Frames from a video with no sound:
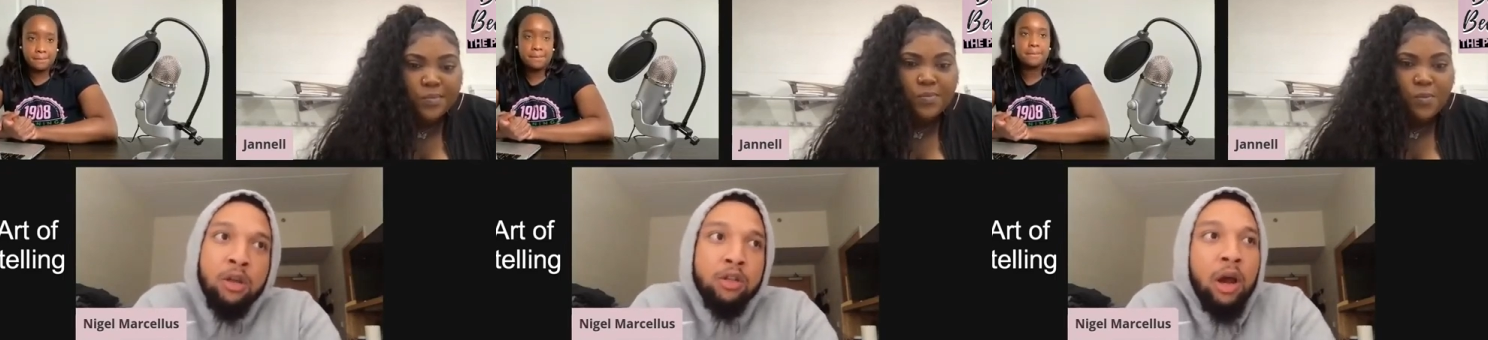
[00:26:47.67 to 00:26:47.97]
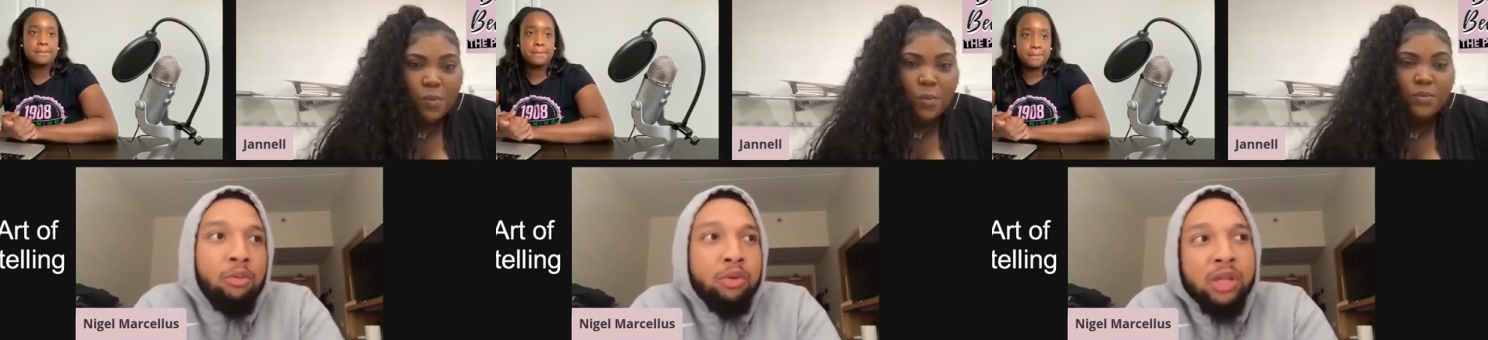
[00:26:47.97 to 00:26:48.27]

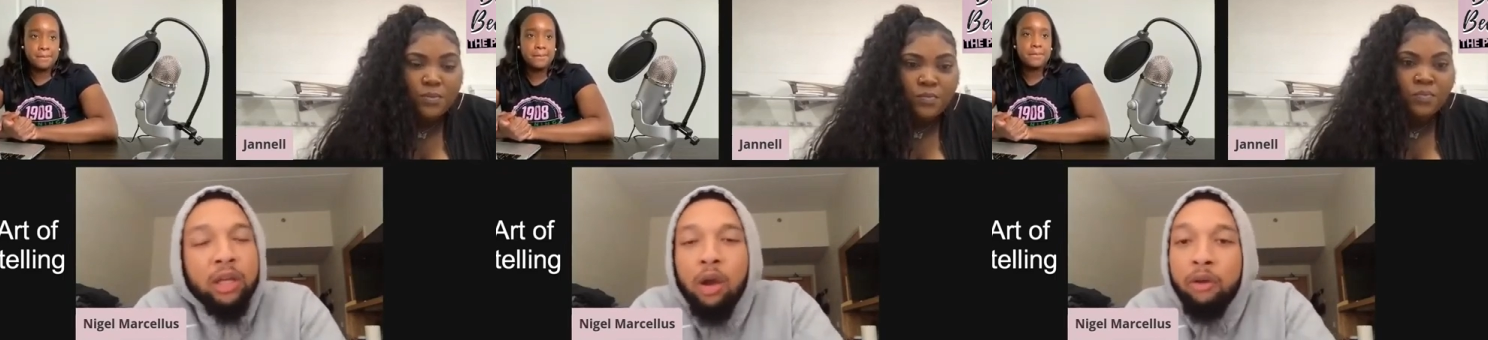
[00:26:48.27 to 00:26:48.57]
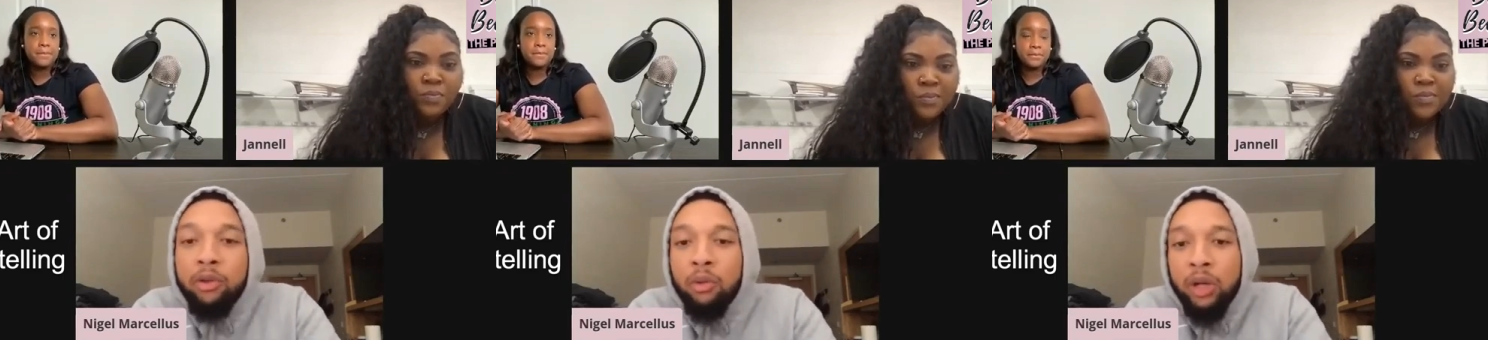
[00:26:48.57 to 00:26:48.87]
Speaker 1: So I was like, yo,
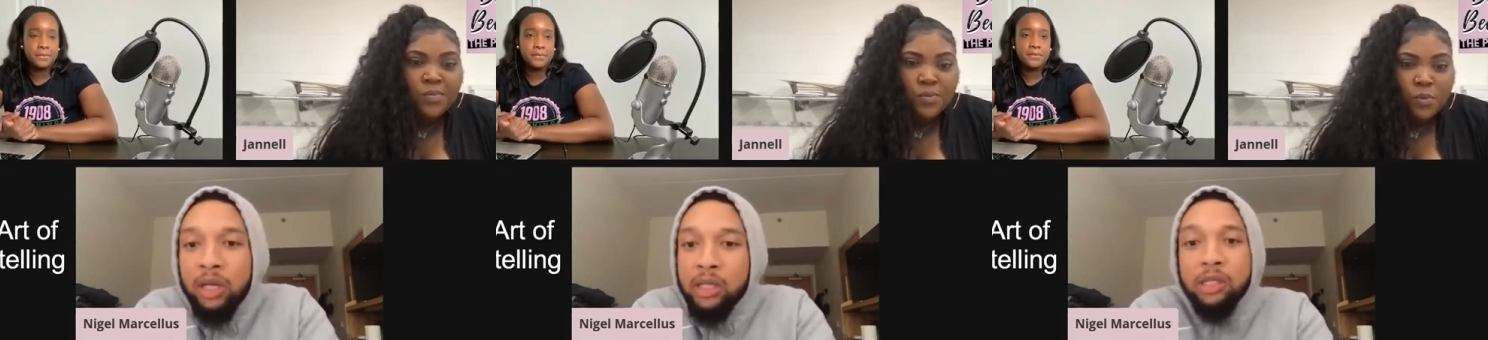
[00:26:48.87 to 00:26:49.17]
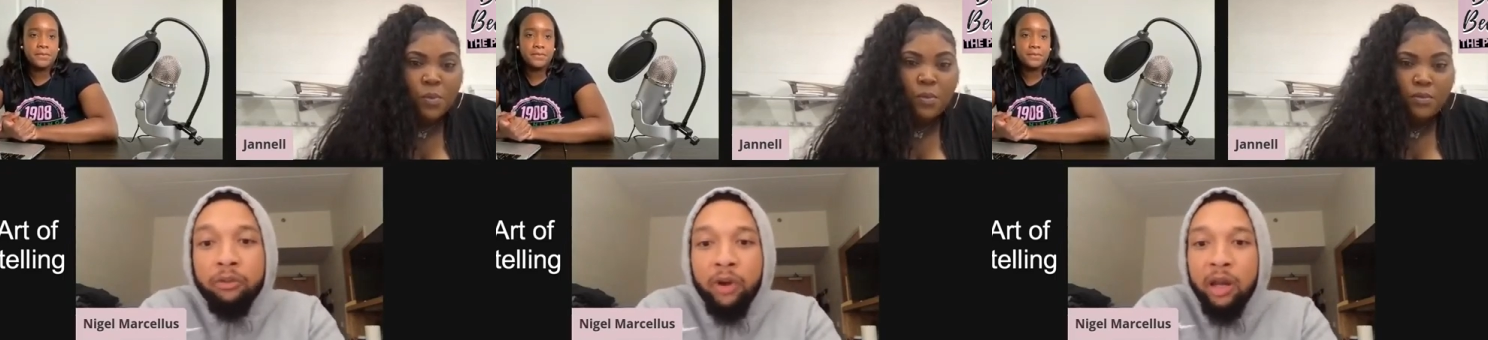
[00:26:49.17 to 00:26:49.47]
I really want to get
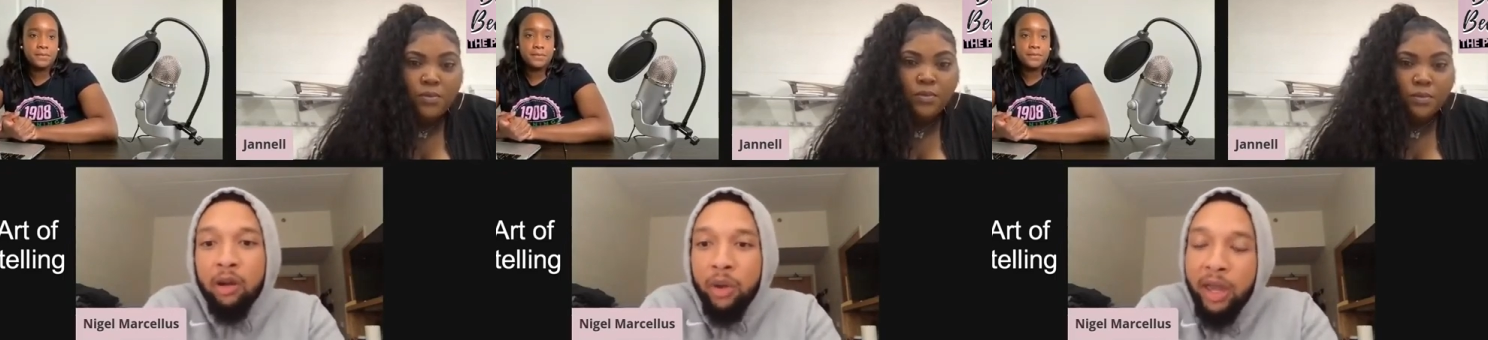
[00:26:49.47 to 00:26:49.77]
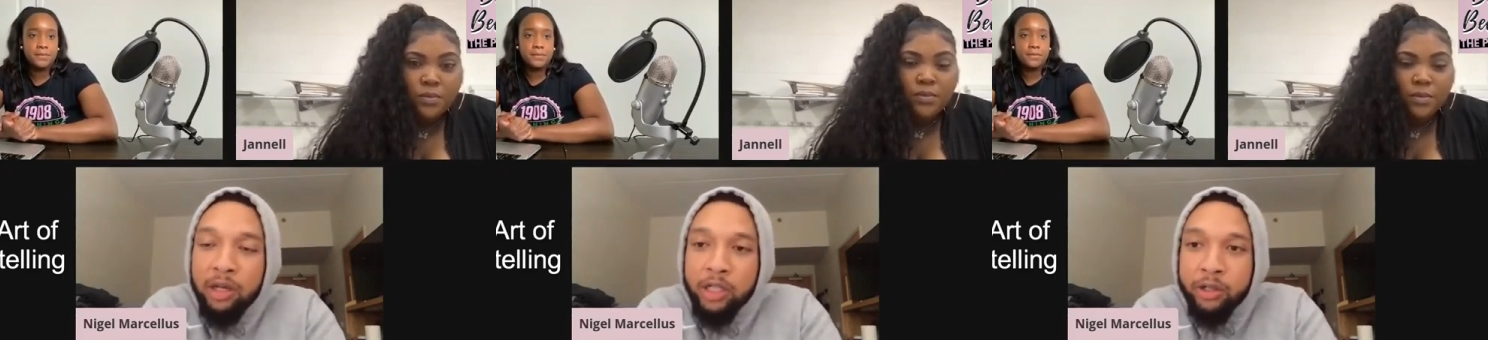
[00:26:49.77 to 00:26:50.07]
into the radio
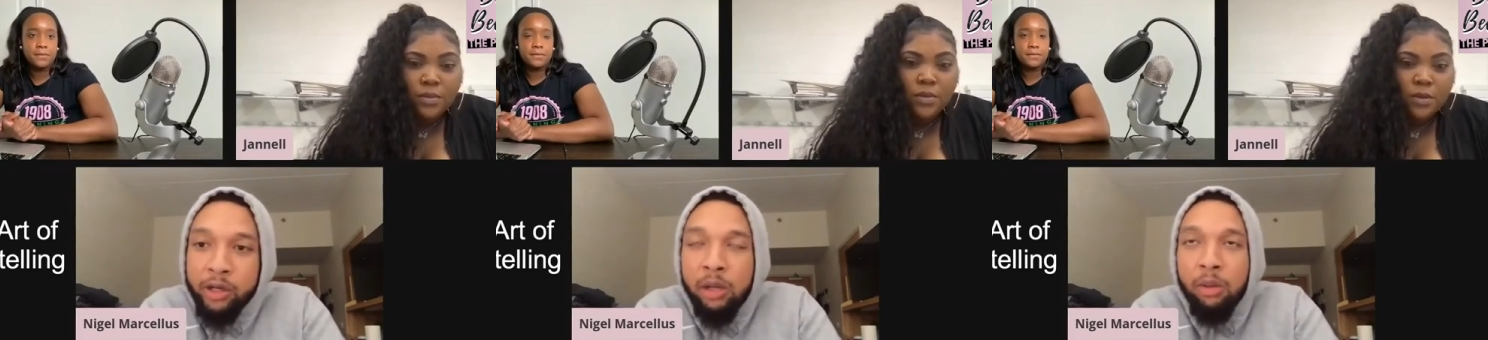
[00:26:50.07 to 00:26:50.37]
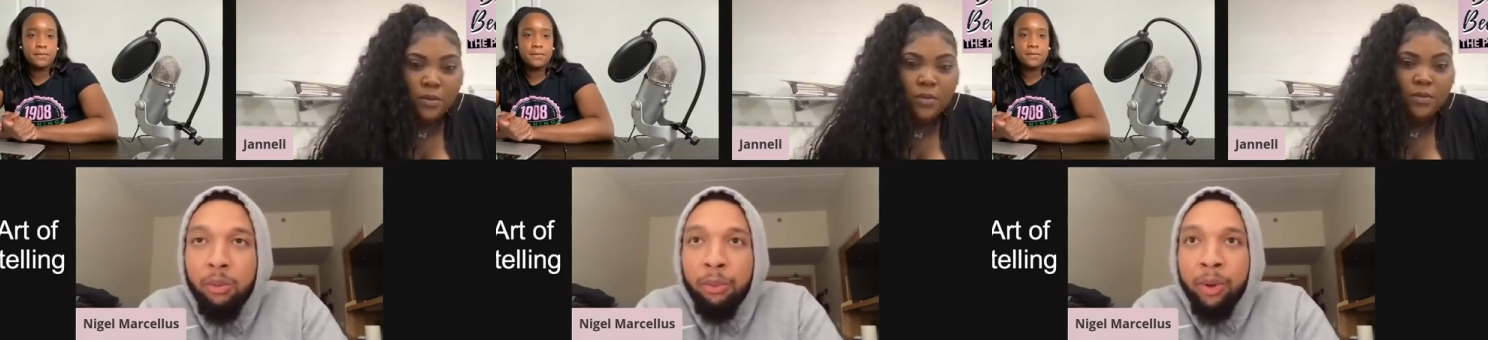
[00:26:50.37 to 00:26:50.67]
industry,